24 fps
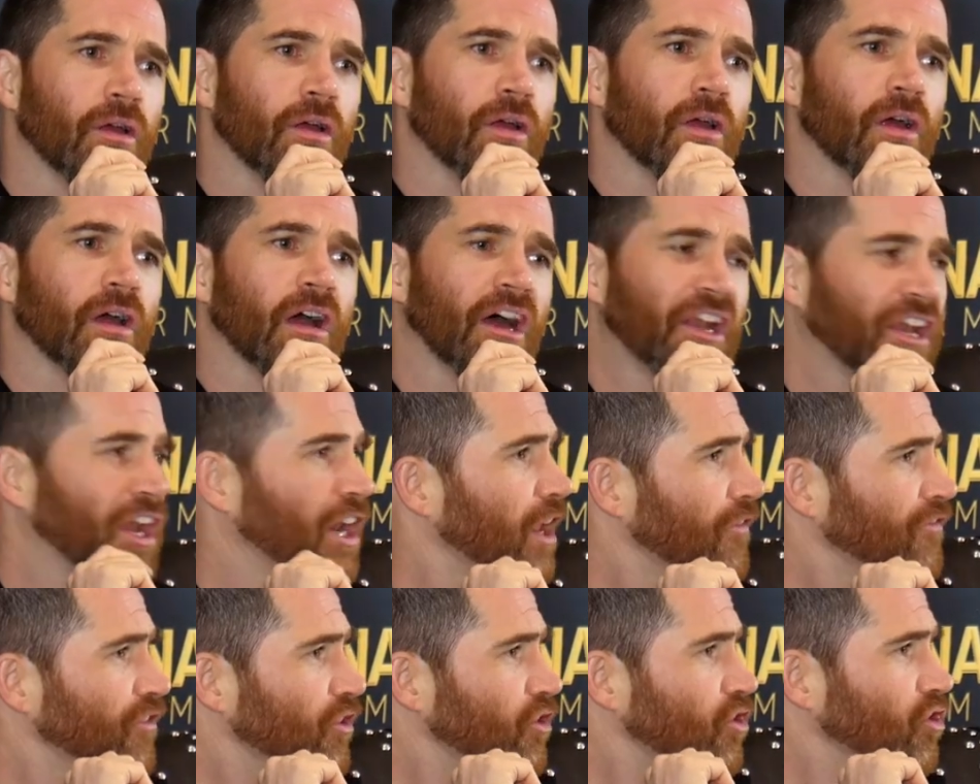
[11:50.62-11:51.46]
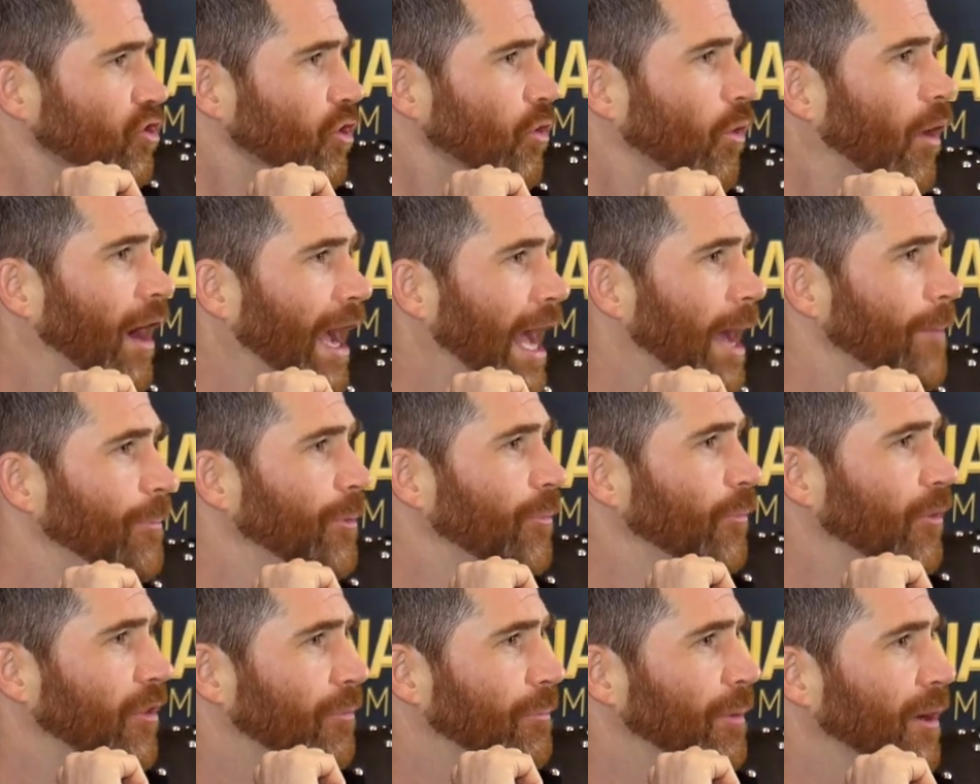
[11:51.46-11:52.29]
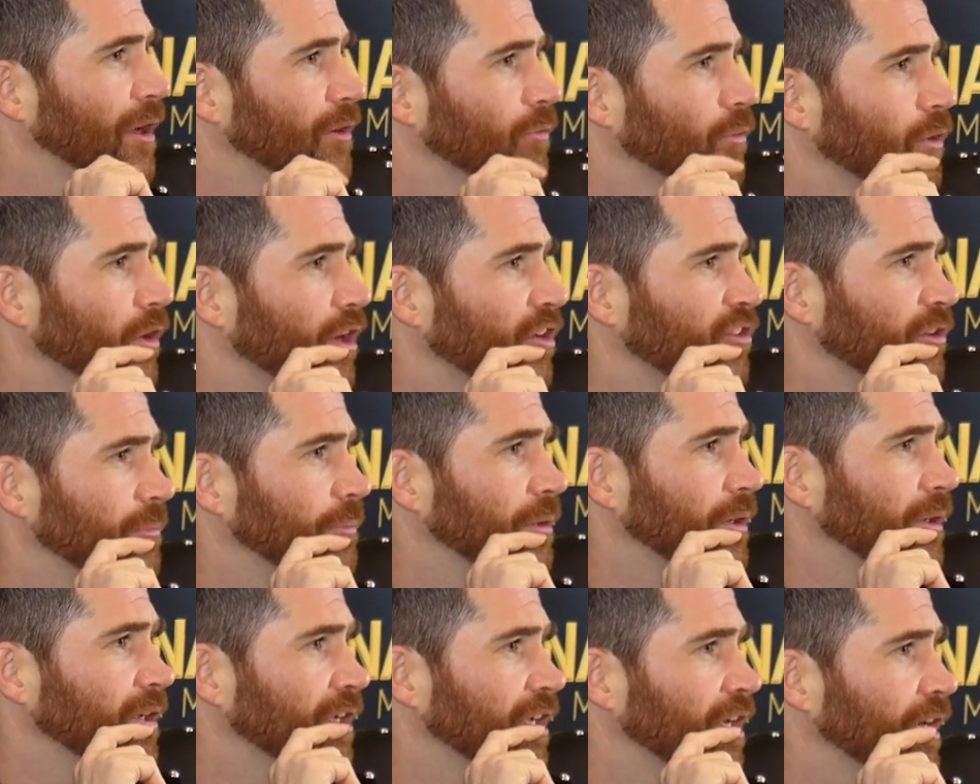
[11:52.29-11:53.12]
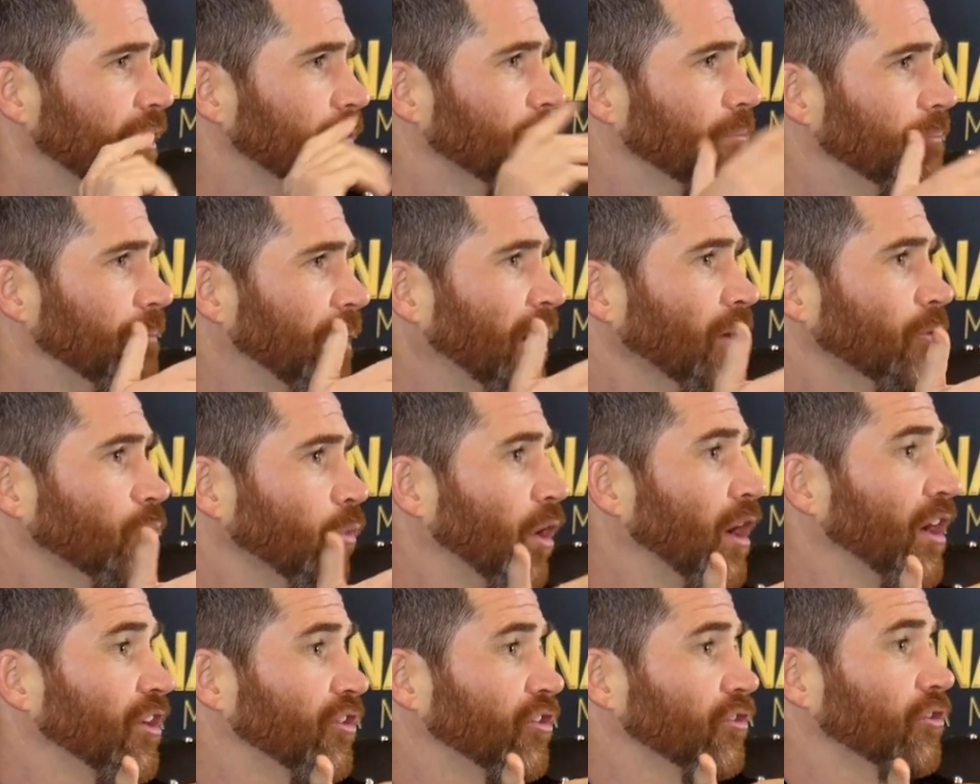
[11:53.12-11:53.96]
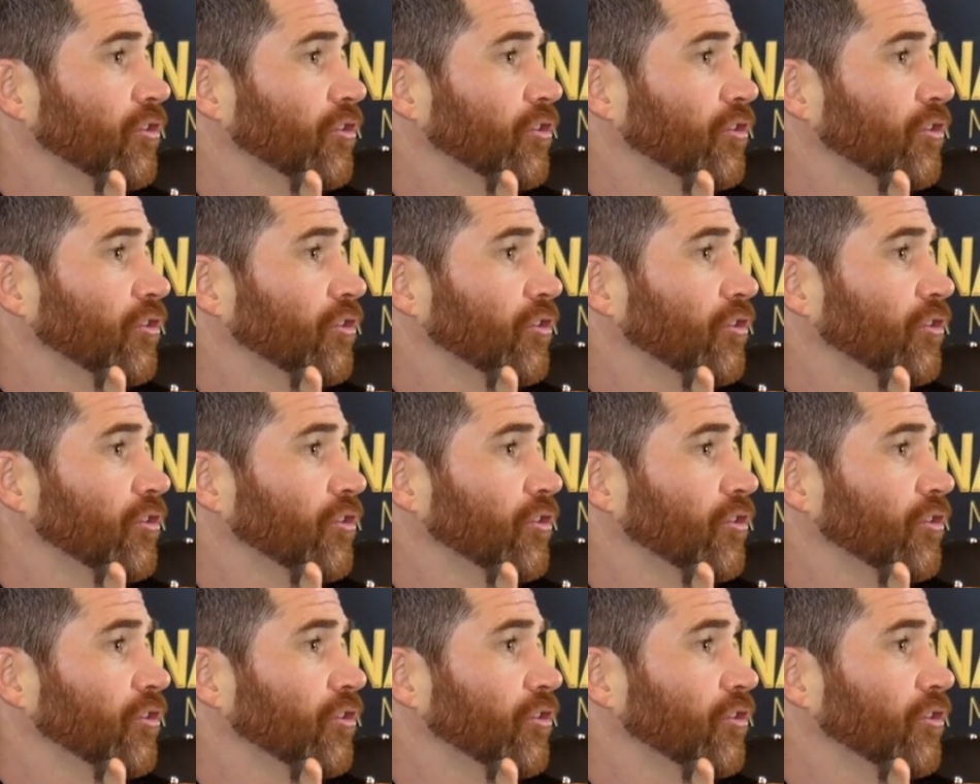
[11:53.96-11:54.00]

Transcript: I don't know if you saw what happened with Budweiser, but, Budweiser are